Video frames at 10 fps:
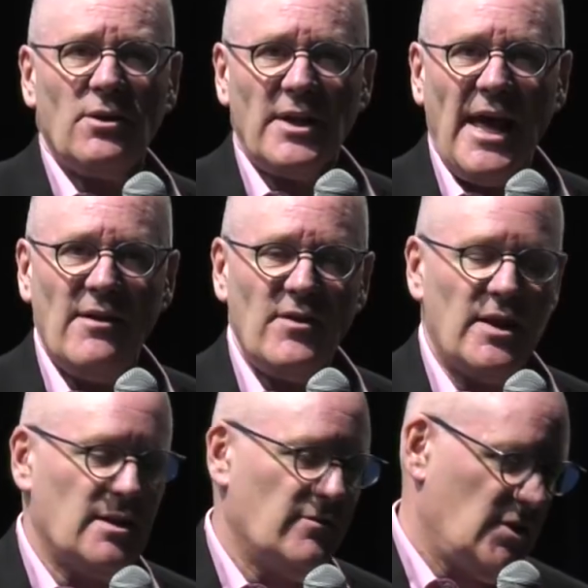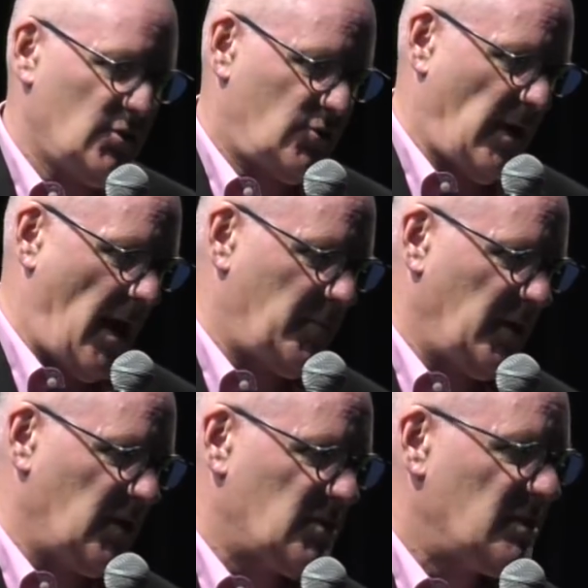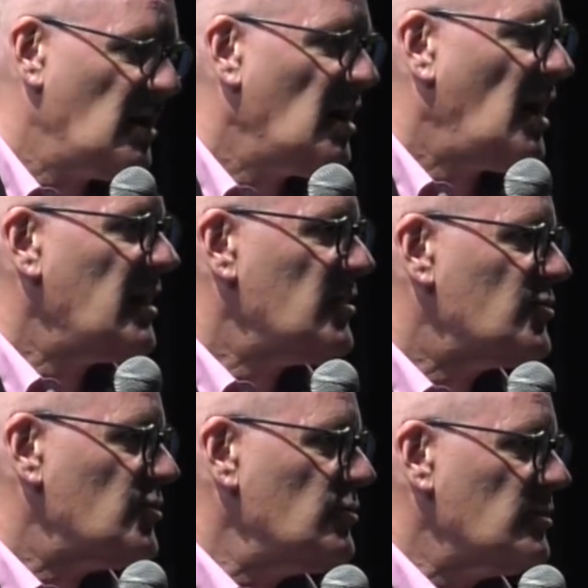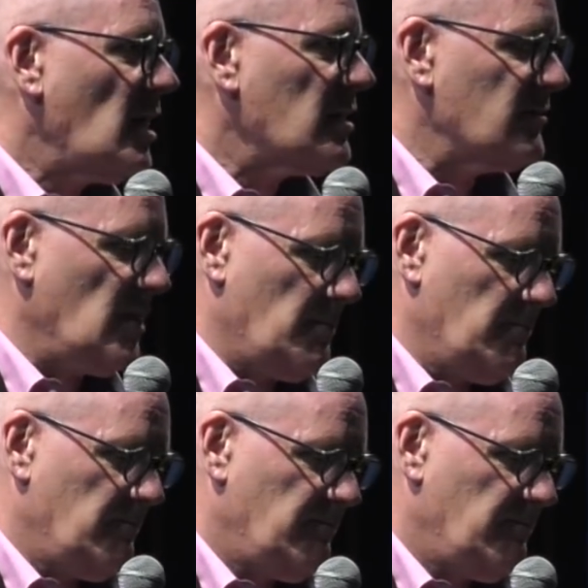don't have any of these trappings, I eschew none of them.